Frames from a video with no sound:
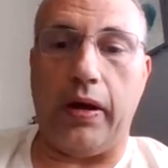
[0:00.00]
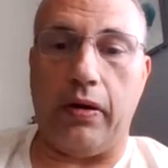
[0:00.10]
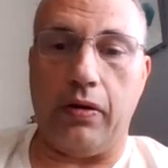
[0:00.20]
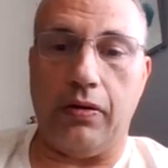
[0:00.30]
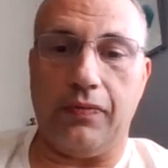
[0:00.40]

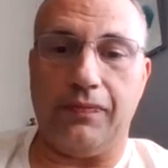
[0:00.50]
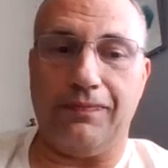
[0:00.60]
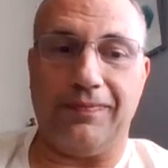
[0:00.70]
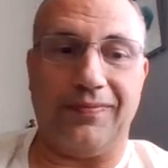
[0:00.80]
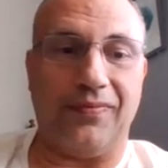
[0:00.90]
where
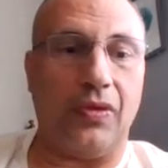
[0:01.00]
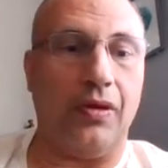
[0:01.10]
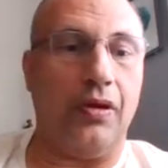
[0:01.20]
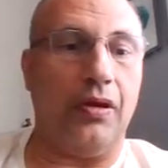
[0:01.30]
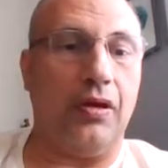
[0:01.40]

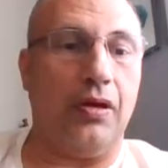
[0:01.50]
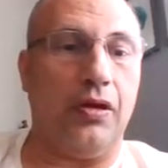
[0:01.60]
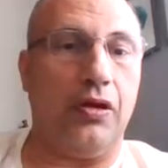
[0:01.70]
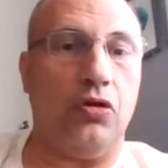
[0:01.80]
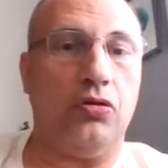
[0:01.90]

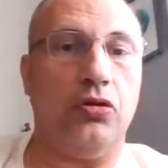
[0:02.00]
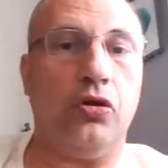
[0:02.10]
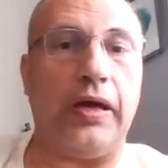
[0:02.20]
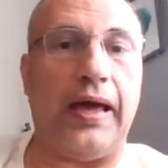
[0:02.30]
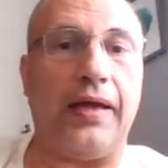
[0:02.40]
you
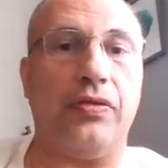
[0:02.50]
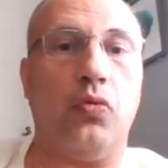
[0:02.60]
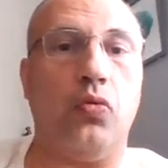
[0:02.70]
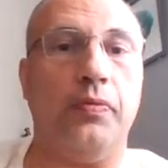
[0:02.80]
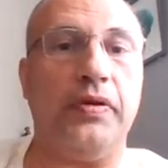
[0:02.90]
look at
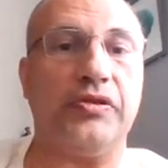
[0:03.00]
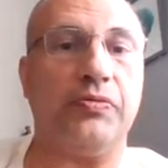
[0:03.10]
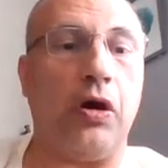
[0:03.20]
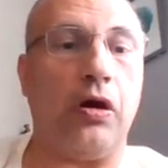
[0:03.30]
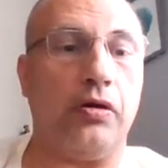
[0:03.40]
the
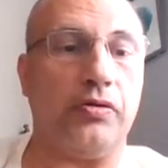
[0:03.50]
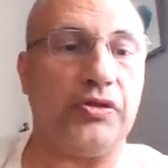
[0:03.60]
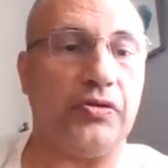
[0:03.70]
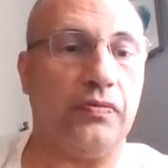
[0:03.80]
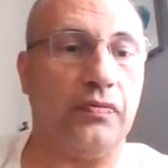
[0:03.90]
woman's
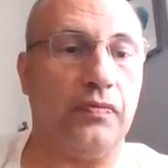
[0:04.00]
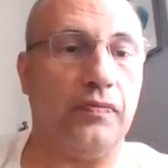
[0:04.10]
Mars,